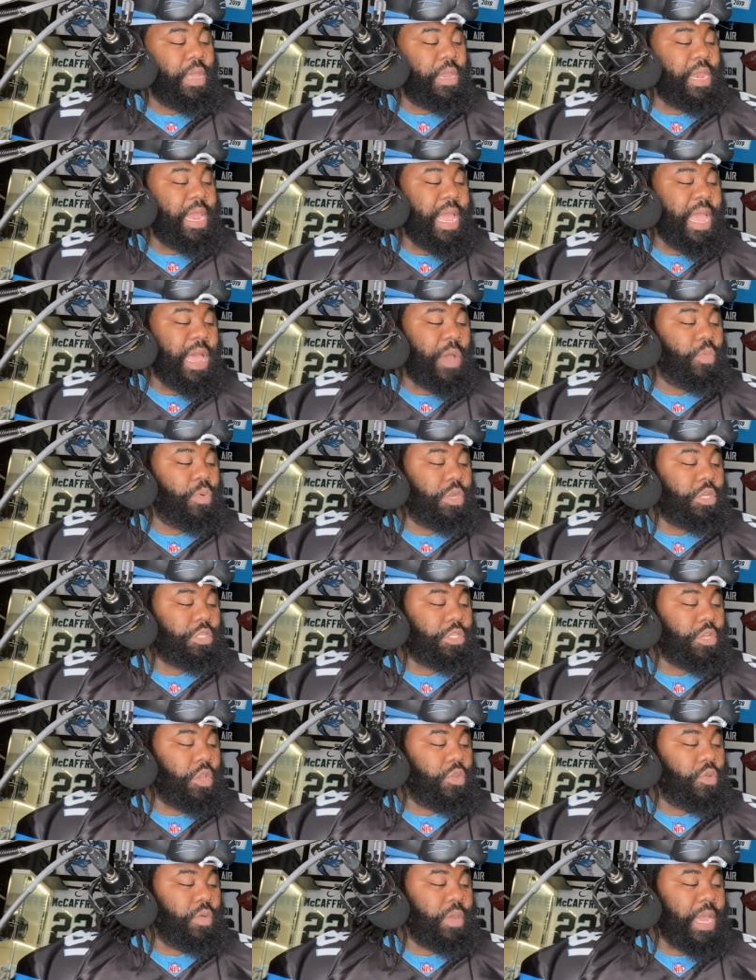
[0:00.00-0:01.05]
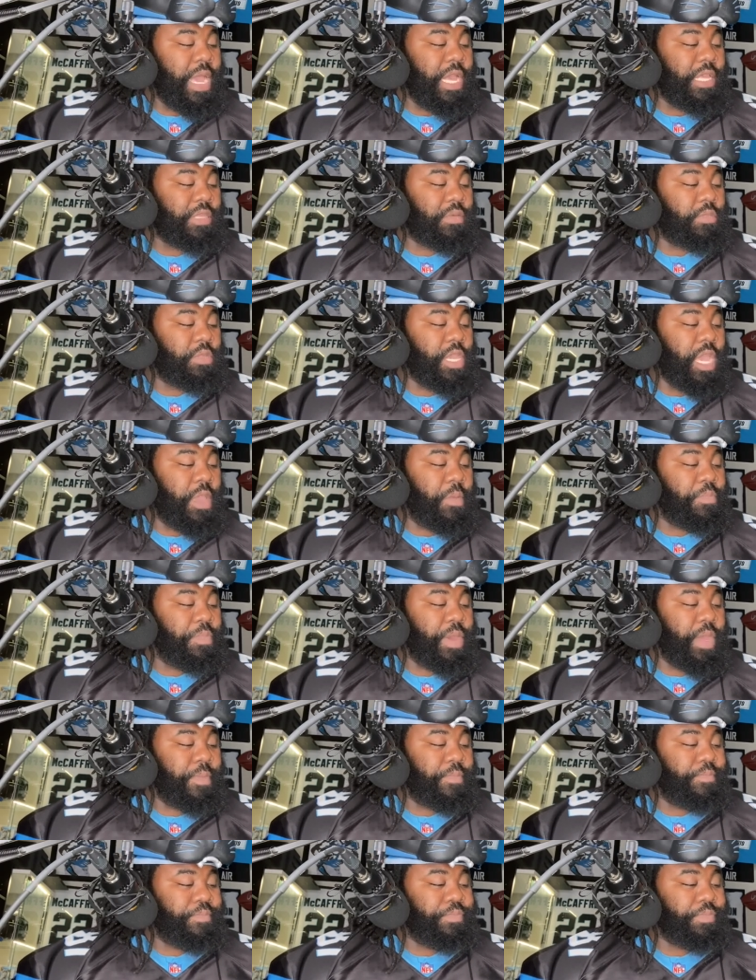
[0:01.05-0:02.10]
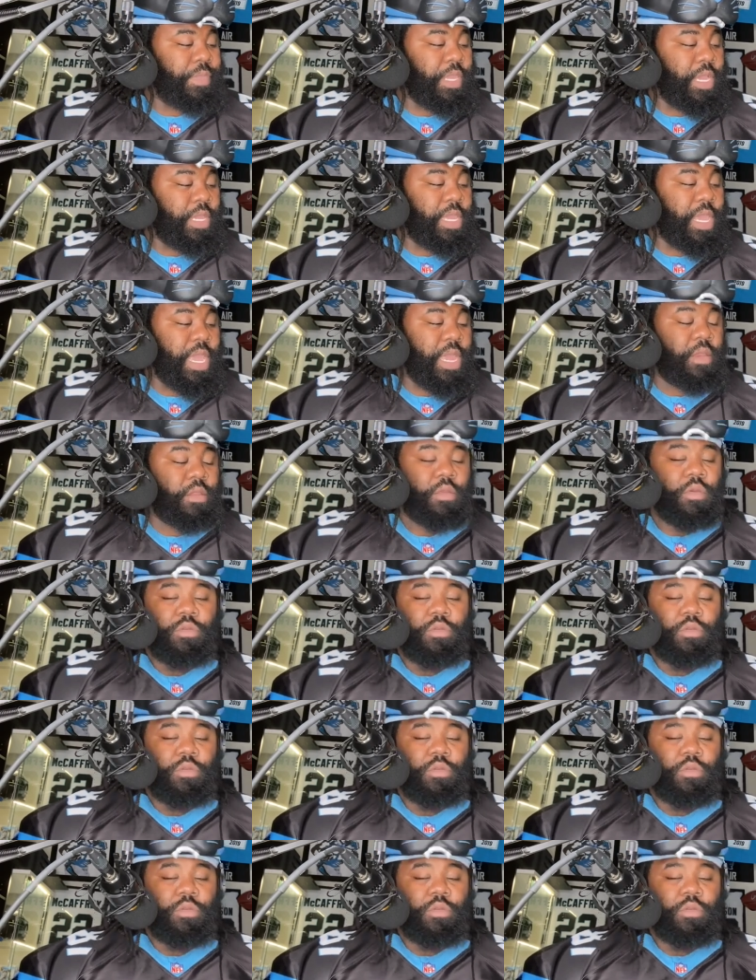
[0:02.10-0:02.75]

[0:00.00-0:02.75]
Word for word: Now, I will show you guys some tape, but again,